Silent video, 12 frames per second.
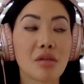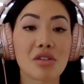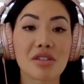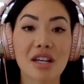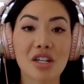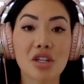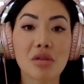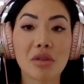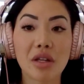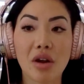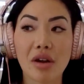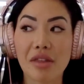which is actually a
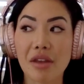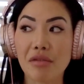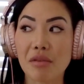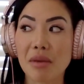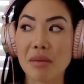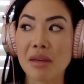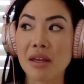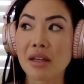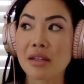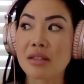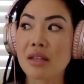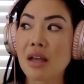really hard thing for me
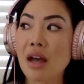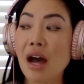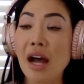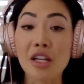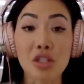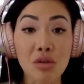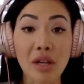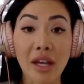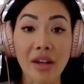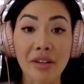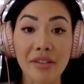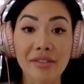because I do
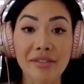care.